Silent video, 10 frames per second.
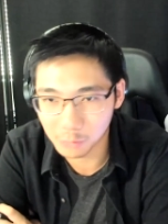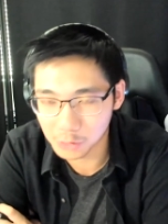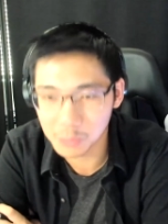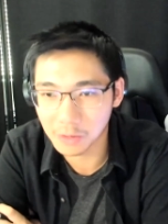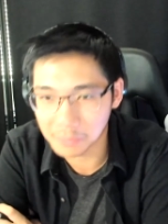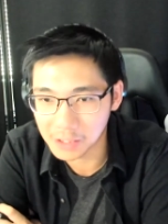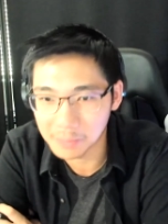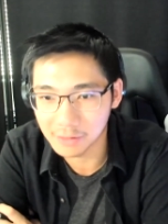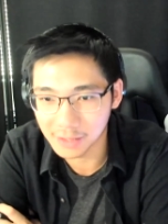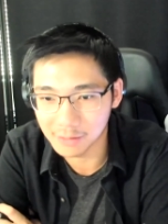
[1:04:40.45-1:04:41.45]
We're smart
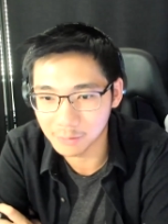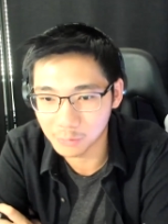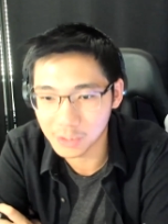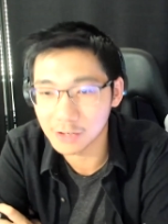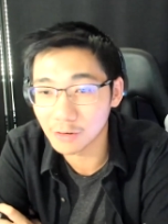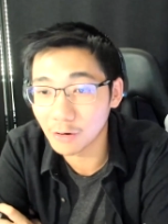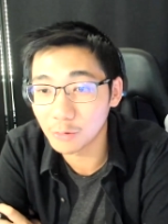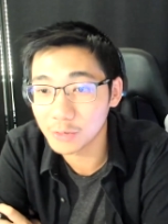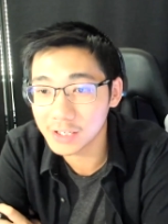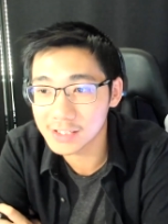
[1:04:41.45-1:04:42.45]
people, and we can
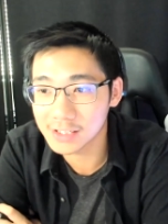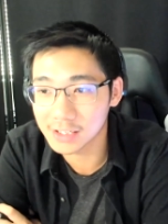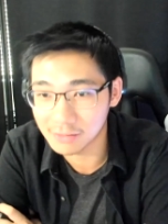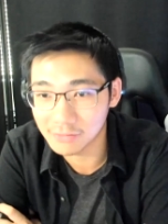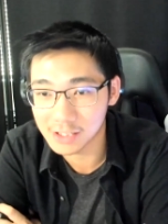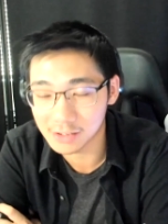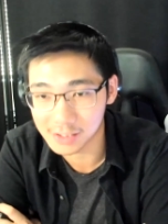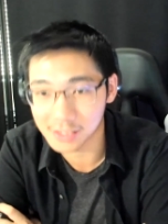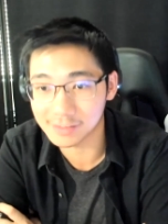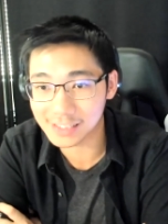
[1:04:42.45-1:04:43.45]
always convince
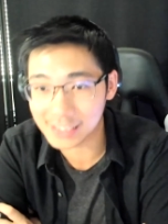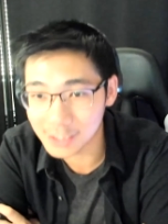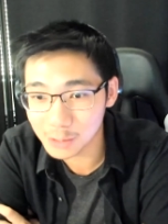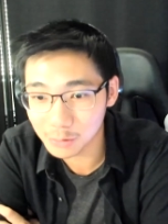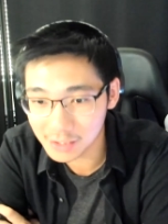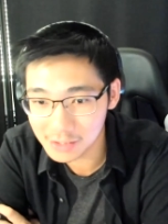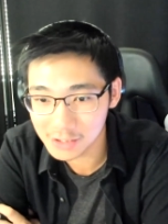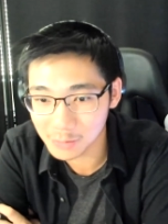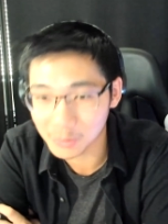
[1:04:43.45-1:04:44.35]
ourselves into a decision.